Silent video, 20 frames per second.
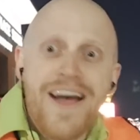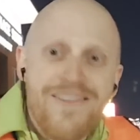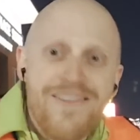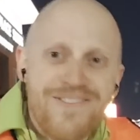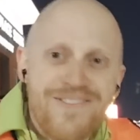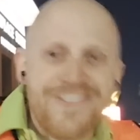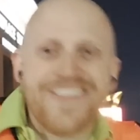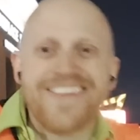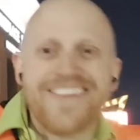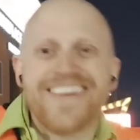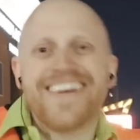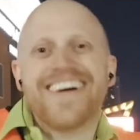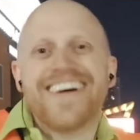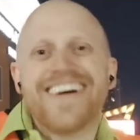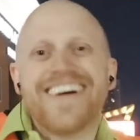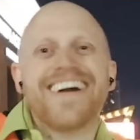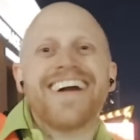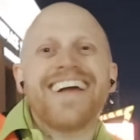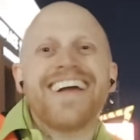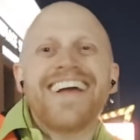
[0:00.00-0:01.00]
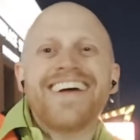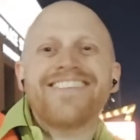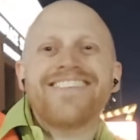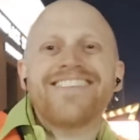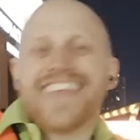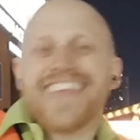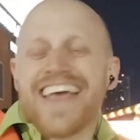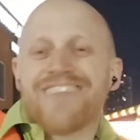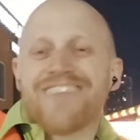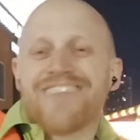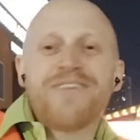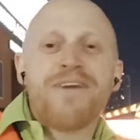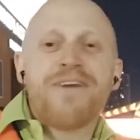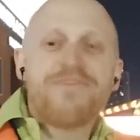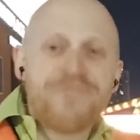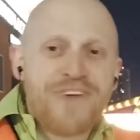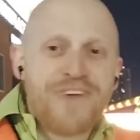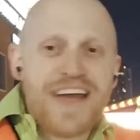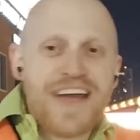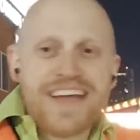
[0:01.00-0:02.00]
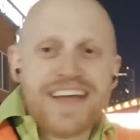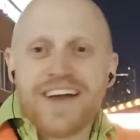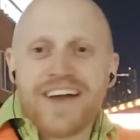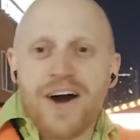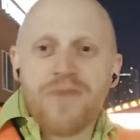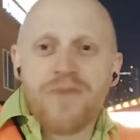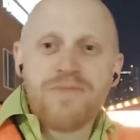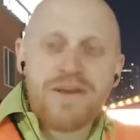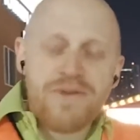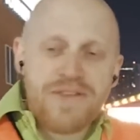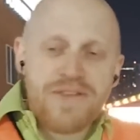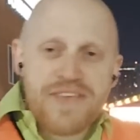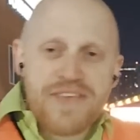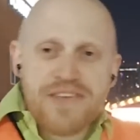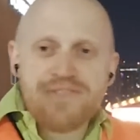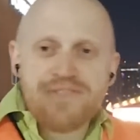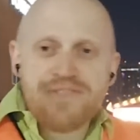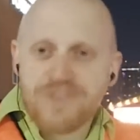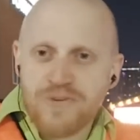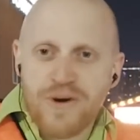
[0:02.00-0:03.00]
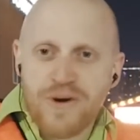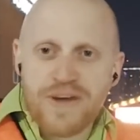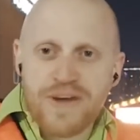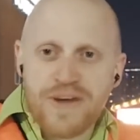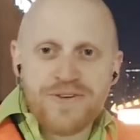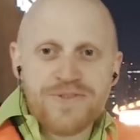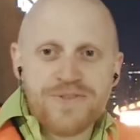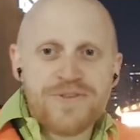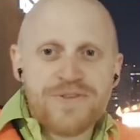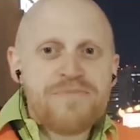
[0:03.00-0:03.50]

But thankfully, my friend helped me with, he's the one who,